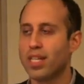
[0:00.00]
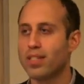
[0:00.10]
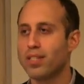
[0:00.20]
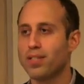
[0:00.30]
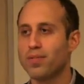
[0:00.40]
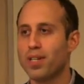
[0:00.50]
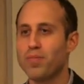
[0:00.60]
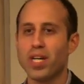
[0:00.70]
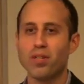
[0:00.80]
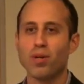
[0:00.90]
I don't know,
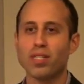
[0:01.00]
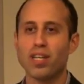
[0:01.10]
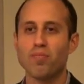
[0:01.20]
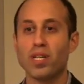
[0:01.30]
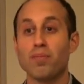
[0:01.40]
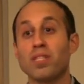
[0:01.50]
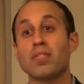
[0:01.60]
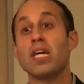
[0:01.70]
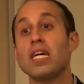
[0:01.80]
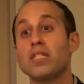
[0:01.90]
I'm not USF, but
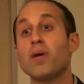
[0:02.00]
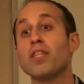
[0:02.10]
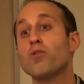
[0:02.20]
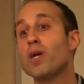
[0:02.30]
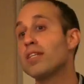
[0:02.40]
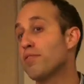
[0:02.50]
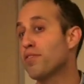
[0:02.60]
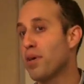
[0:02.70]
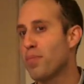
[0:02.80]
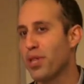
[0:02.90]
it's, it's by the grace of
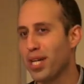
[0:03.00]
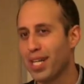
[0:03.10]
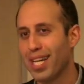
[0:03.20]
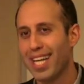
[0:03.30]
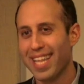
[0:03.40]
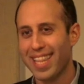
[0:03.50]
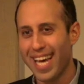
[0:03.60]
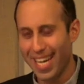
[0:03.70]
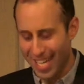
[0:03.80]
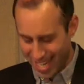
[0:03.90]
something
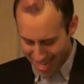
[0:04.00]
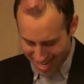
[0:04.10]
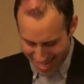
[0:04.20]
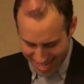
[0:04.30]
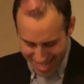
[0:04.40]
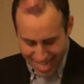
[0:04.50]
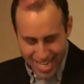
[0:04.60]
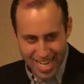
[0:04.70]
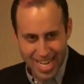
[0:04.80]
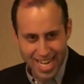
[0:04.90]
that,
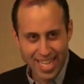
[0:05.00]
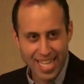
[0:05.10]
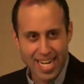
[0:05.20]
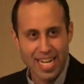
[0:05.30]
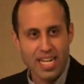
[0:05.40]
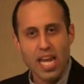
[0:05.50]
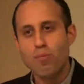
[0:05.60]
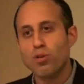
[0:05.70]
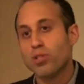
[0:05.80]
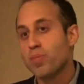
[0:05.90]
uh, uh, that
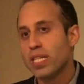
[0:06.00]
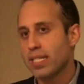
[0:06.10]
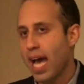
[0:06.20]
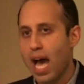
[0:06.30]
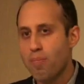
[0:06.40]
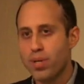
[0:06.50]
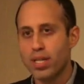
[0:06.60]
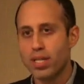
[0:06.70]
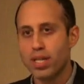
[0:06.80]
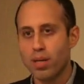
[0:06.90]
enables me to
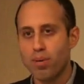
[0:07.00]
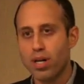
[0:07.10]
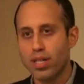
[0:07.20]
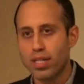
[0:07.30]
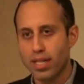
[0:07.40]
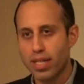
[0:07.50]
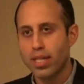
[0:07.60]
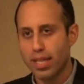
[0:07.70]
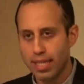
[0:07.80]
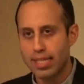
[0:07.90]
happen upon
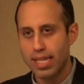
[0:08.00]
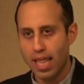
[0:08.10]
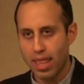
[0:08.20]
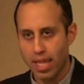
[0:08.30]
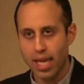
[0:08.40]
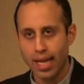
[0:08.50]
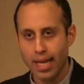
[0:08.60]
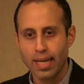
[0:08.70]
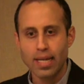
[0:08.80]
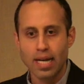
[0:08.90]
this thing.
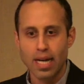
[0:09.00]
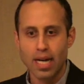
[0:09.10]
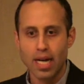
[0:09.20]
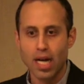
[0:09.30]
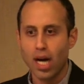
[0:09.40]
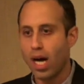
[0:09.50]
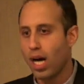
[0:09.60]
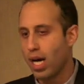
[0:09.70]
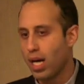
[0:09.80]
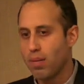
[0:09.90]
Uh,
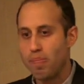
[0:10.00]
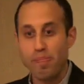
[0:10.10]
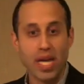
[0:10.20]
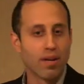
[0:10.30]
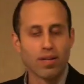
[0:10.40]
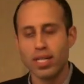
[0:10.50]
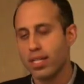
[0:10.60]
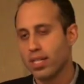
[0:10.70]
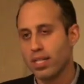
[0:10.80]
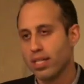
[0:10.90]
uh,
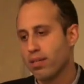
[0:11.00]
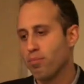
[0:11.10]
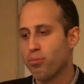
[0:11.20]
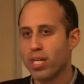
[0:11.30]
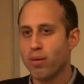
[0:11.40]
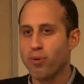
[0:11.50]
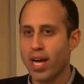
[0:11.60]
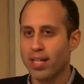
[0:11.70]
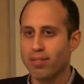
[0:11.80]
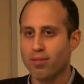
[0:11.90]
buried in
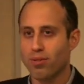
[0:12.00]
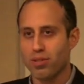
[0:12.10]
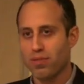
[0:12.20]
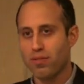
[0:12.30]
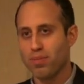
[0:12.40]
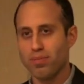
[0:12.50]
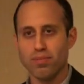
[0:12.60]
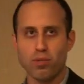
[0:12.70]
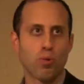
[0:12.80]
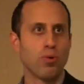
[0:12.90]
bric-a-brac stores from
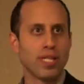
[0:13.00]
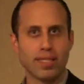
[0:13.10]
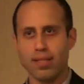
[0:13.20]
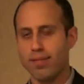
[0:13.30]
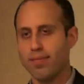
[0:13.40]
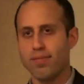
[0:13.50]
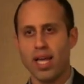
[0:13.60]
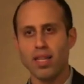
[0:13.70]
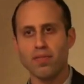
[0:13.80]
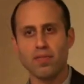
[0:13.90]
Tunis to
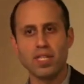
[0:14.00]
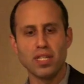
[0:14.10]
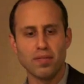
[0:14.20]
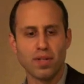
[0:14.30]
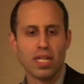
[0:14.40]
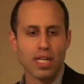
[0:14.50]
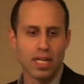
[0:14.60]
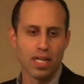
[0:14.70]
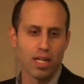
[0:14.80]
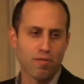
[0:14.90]
Tel Aviv,
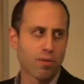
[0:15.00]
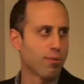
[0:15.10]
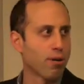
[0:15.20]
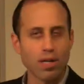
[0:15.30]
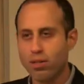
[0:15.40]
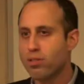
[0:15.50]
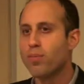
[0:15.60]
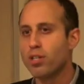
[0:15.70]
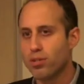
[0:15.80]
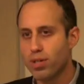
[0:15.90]
uh, from Morocco to
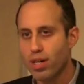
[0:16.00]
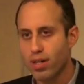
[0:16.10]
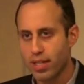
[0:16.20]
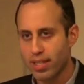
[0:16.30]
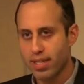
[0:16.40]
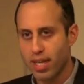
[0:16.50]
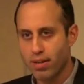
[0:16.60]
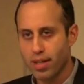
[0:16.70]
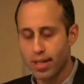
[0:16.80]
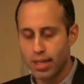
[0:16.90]
Montreal,
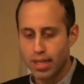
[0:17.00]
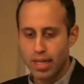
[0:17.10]
etc.